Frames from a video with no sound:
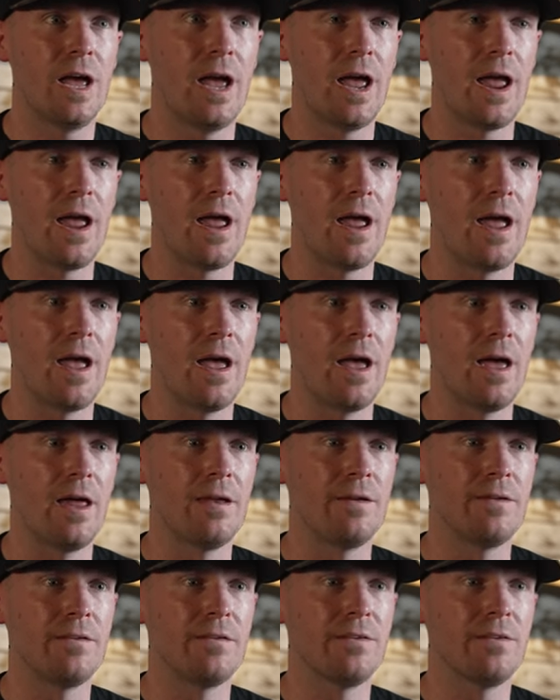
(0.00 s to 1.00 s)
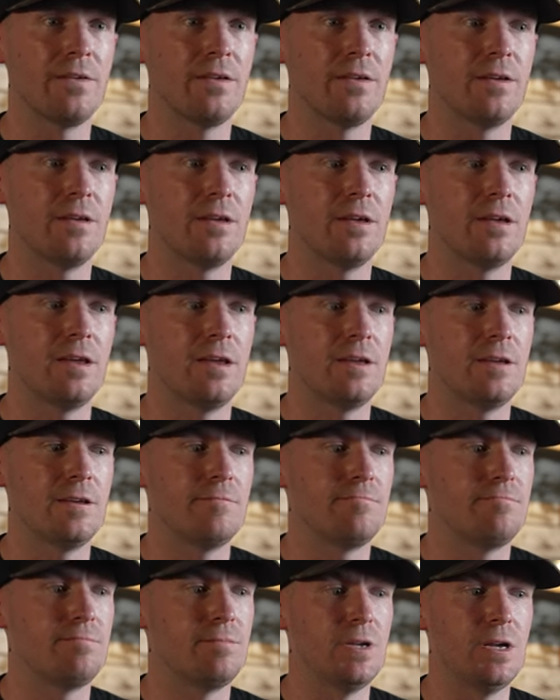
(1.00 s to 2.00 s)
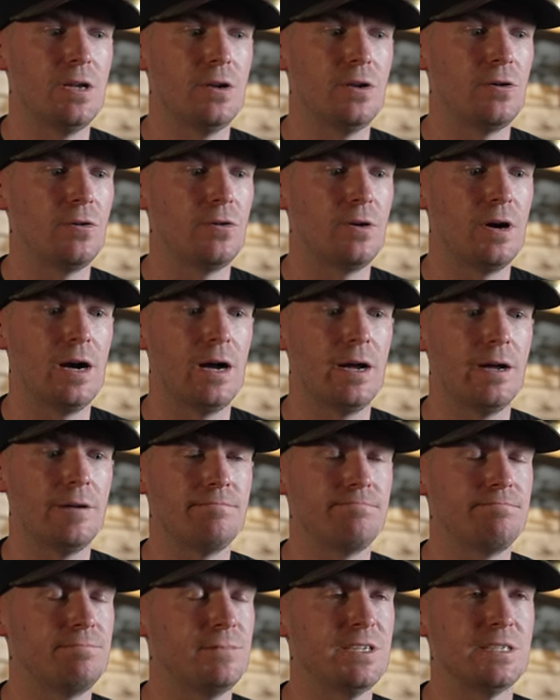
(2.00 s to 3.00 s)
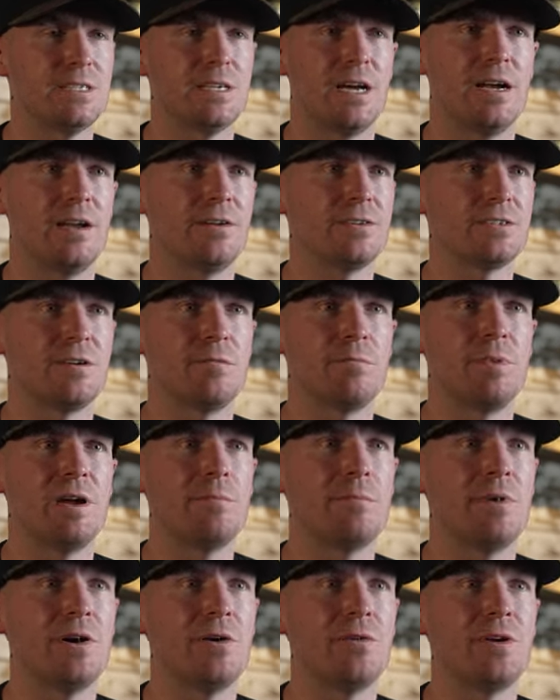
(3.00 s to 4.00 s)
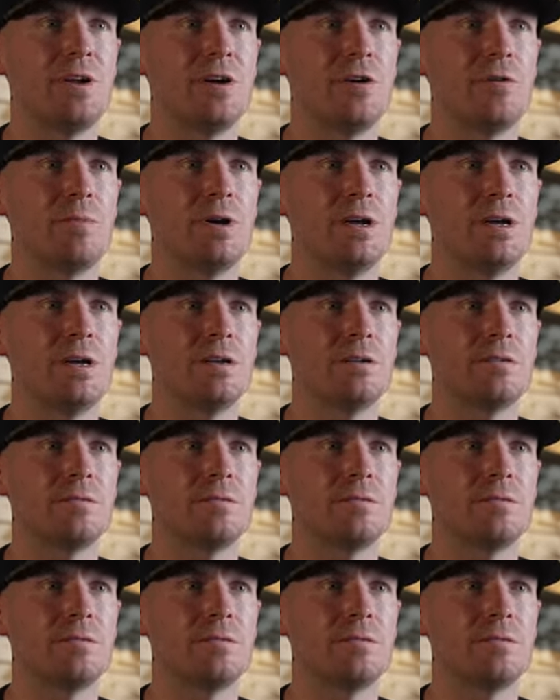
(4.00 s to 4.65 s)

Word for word: and I decided I was going to paint my own helmet.